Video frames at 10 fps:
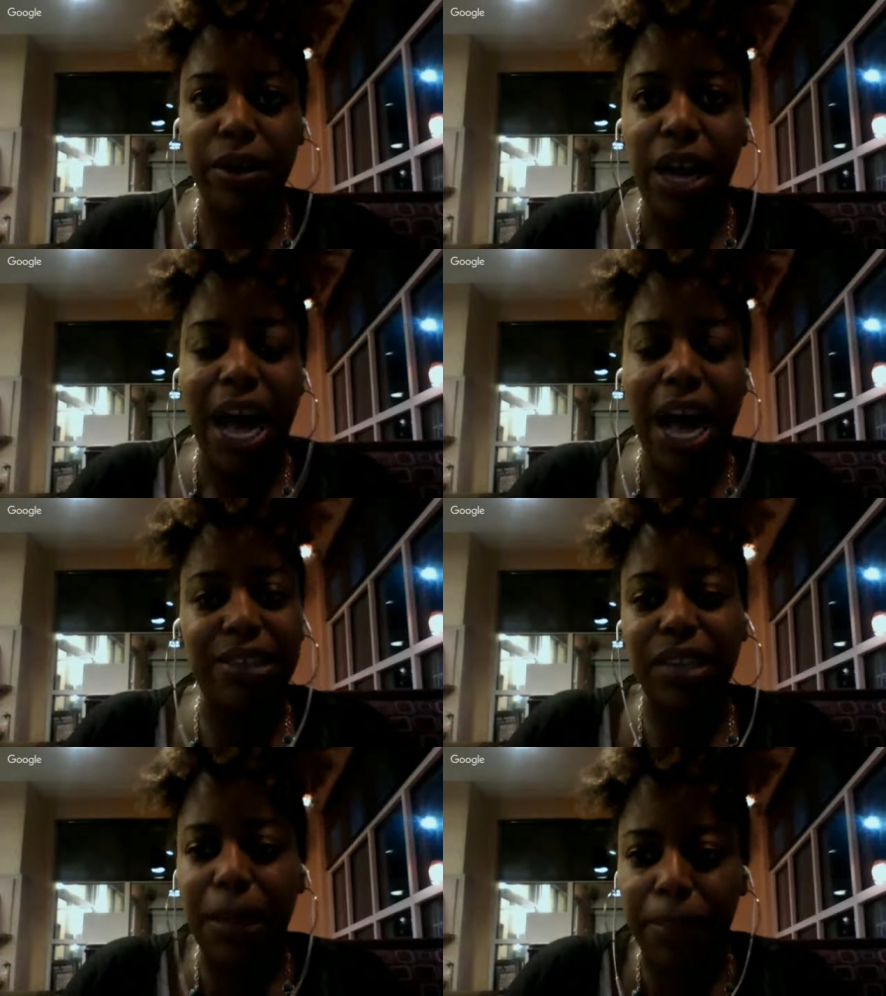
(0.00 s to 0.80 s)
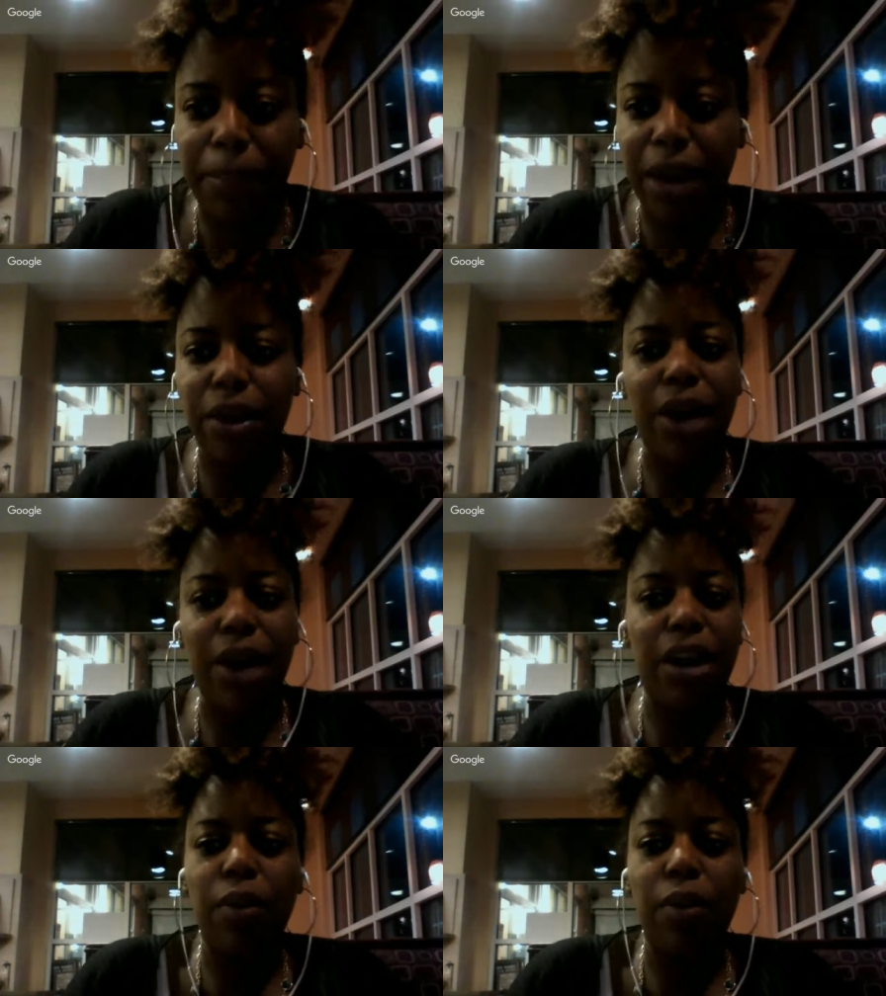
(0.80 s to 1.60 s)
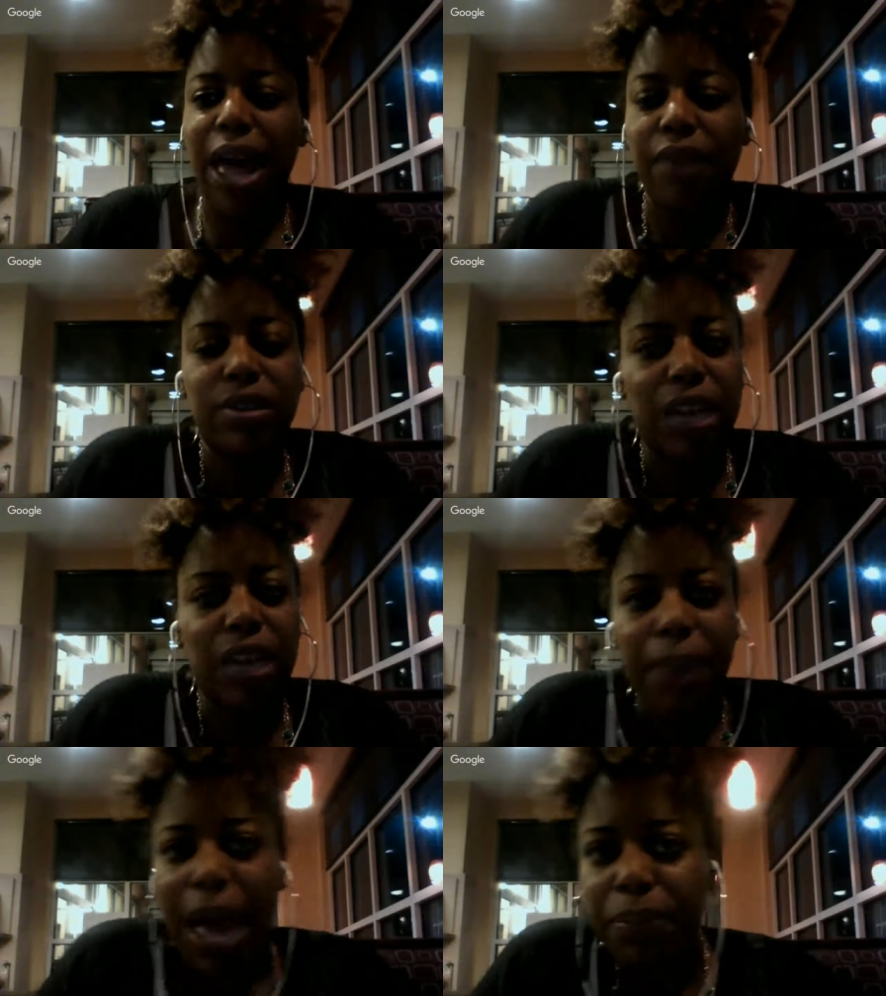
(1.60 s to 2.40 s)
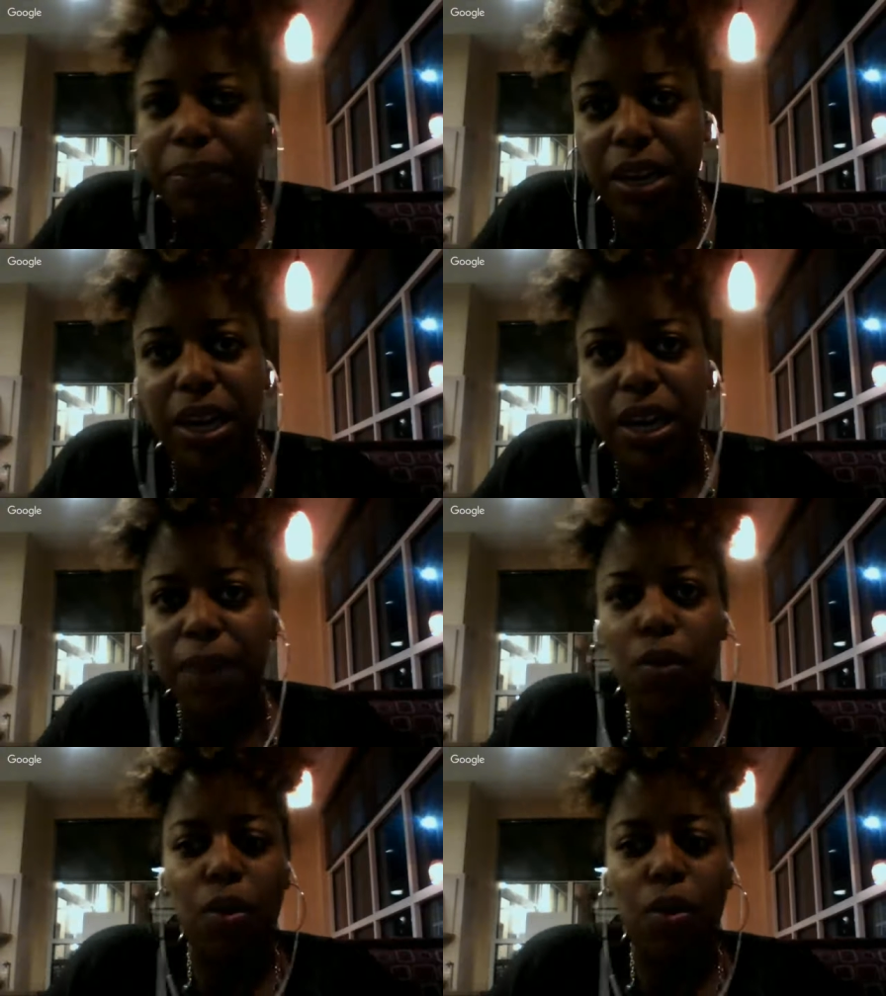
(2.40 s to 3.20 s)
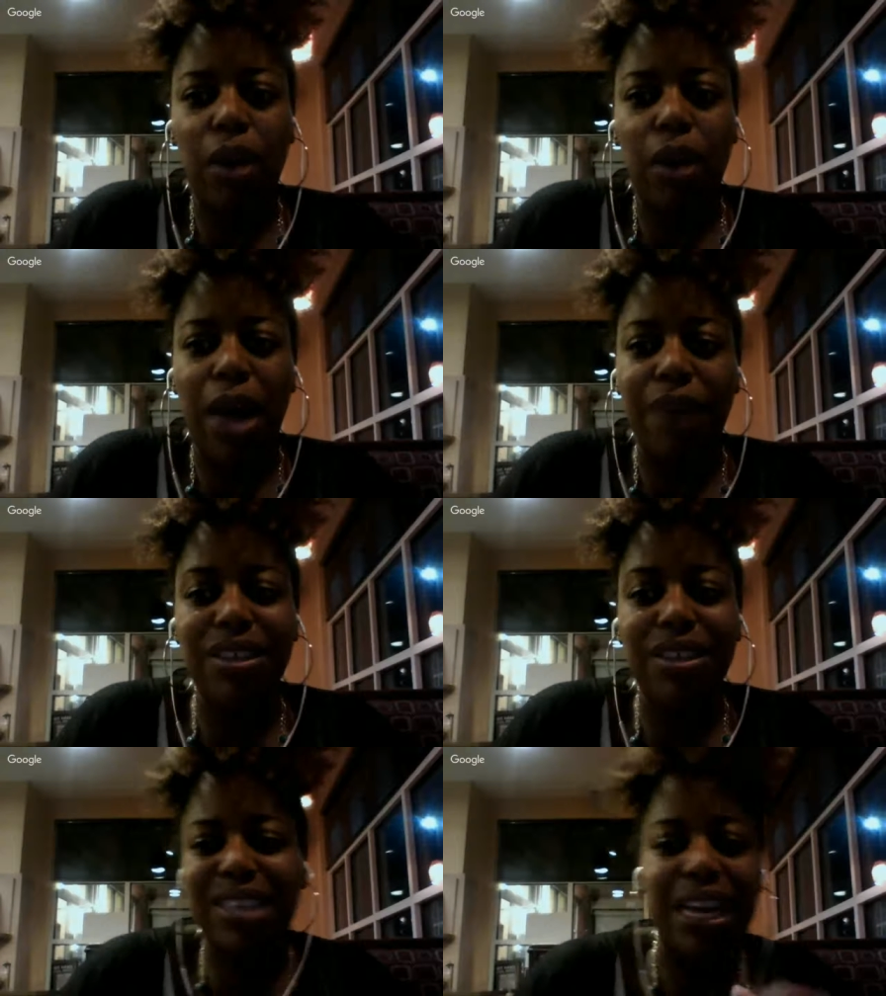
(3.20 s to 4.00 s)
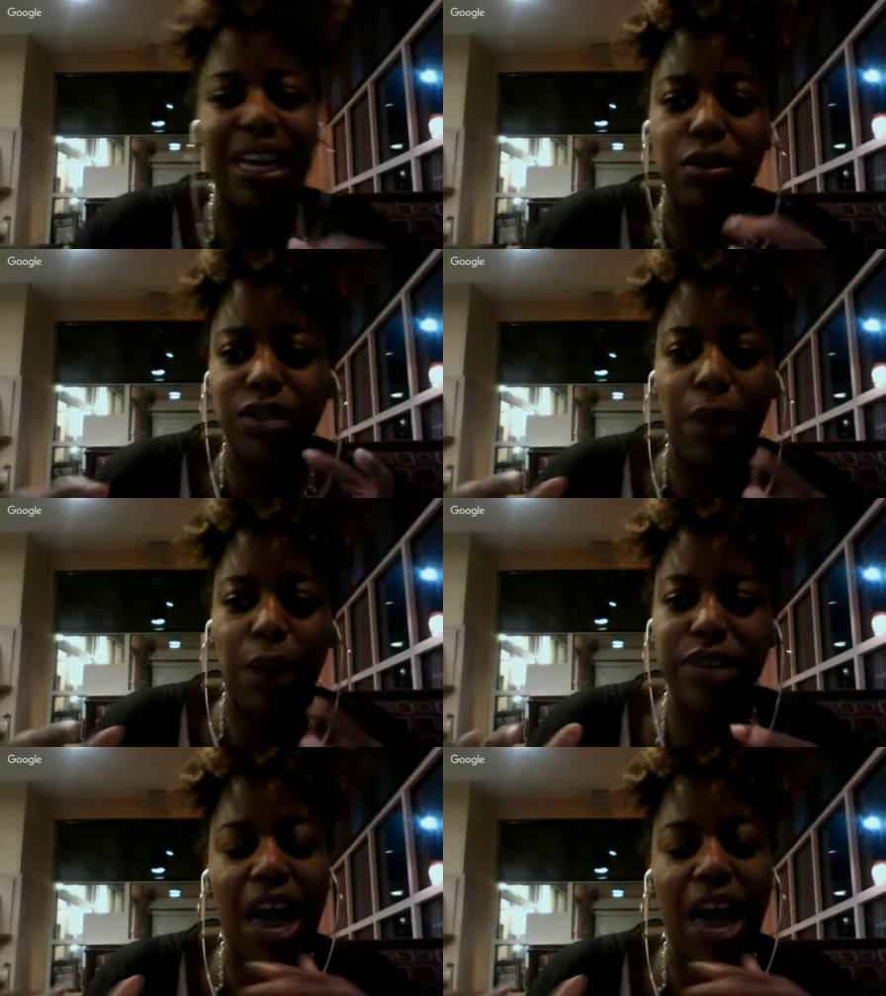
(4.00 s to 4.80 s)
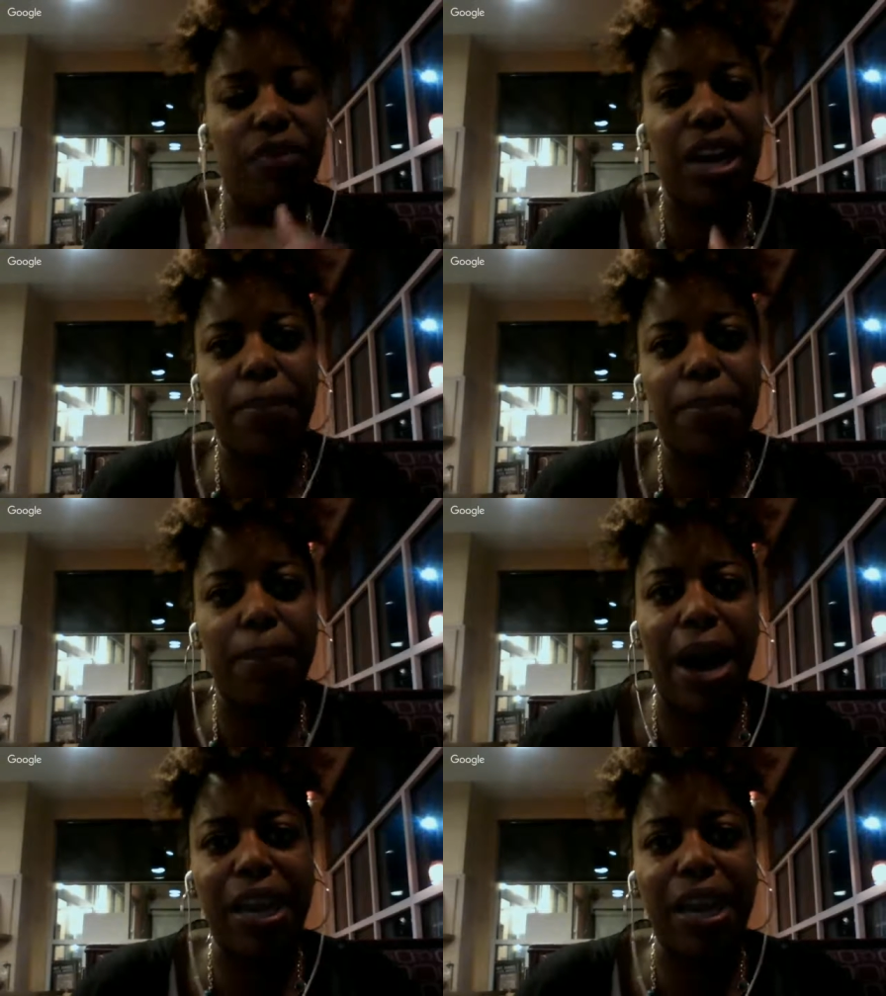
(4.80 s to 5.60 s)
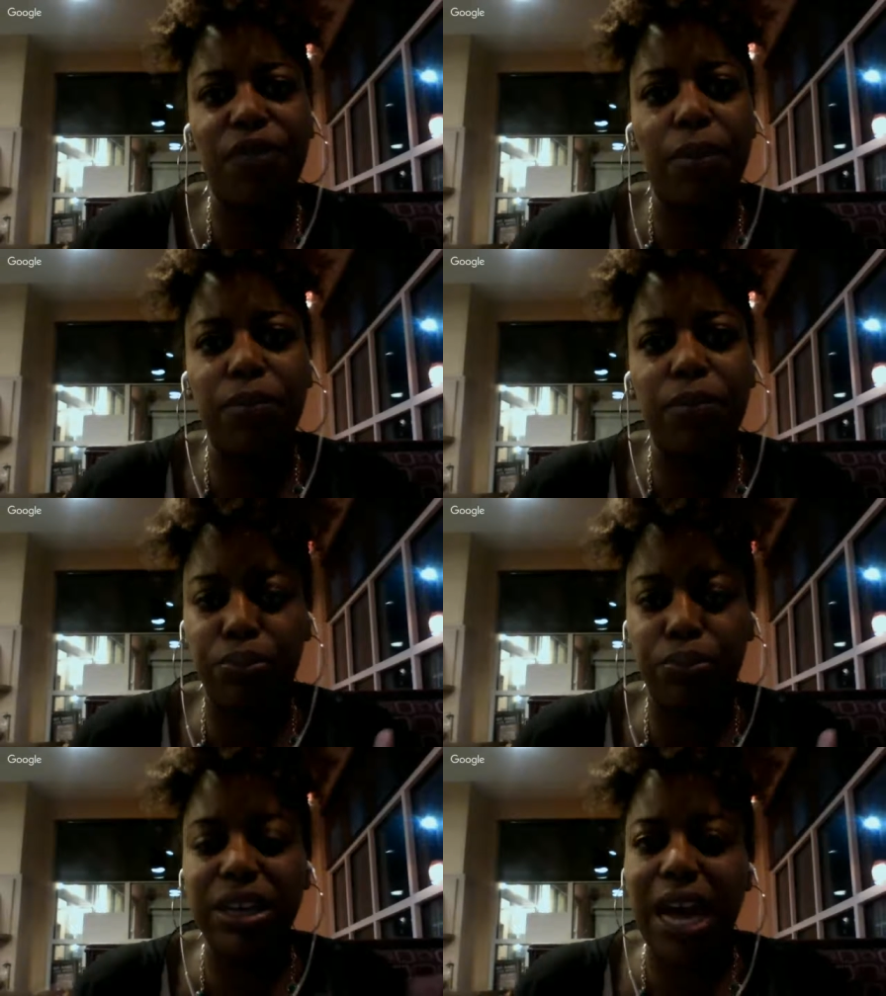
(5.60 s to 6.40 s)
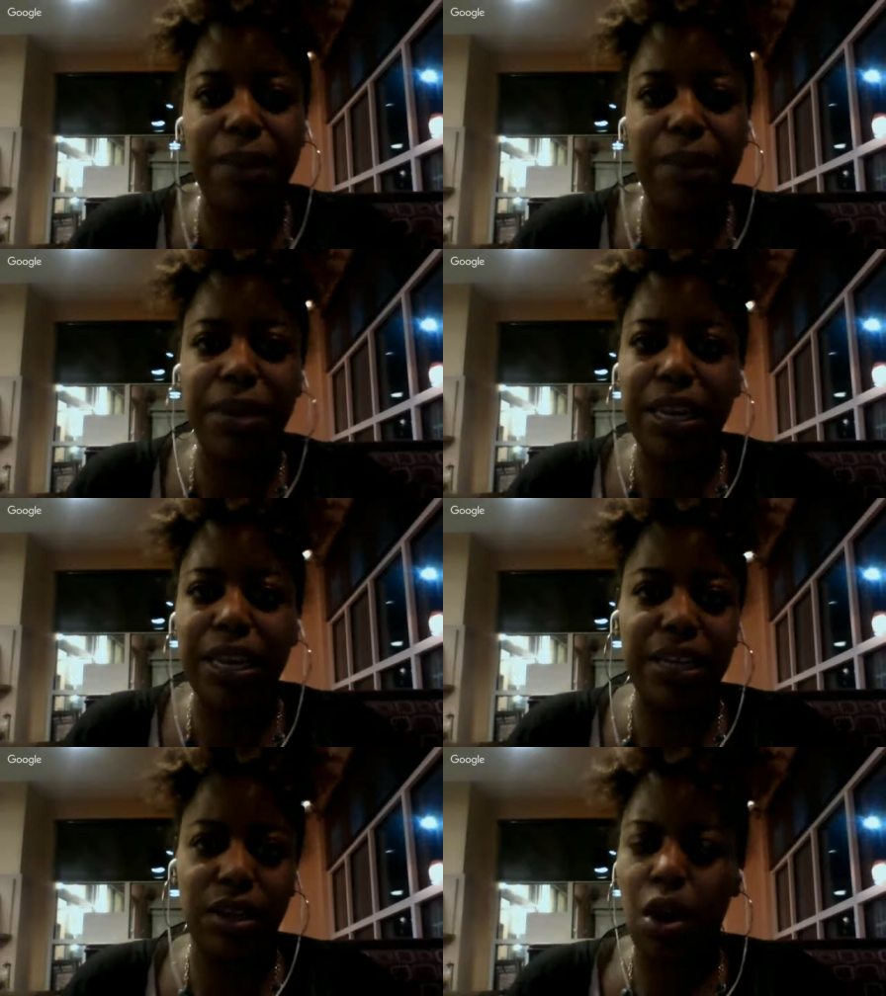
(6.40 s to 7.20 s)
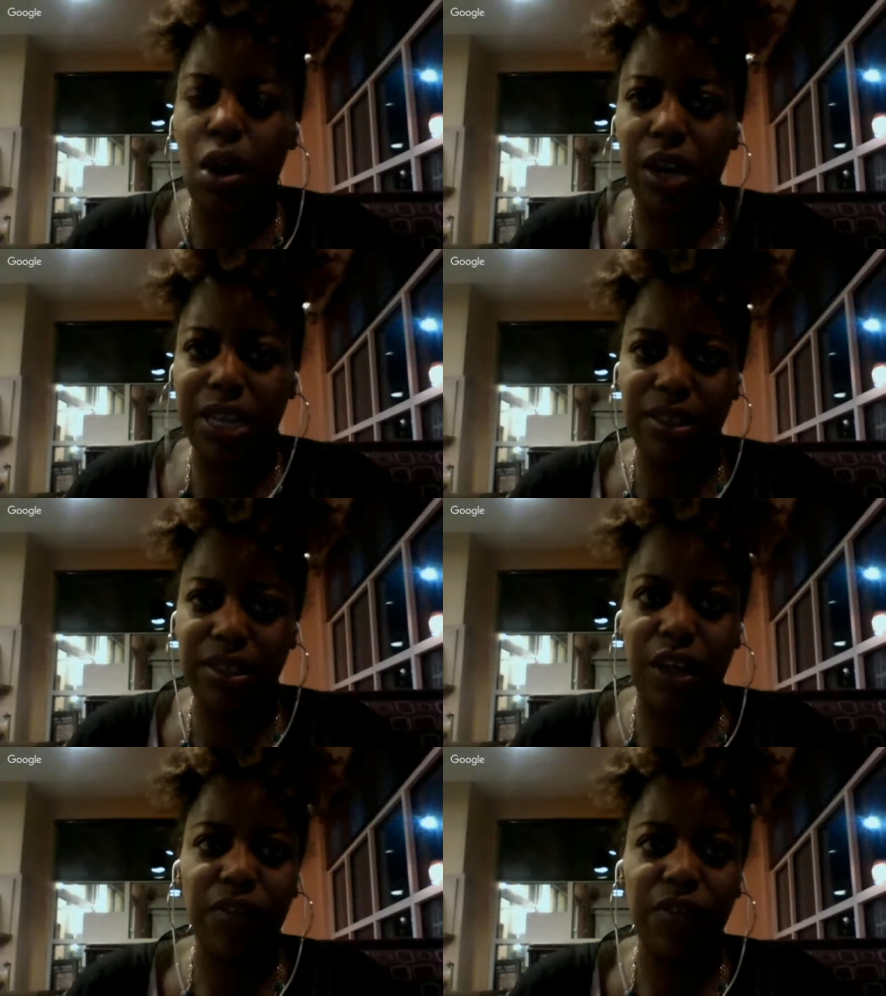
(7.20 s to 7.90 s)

I sleep better. I don't have the sleep apnea anymore. I don't have the tingles I was having in my body from pre-diabetes and all of that stuff.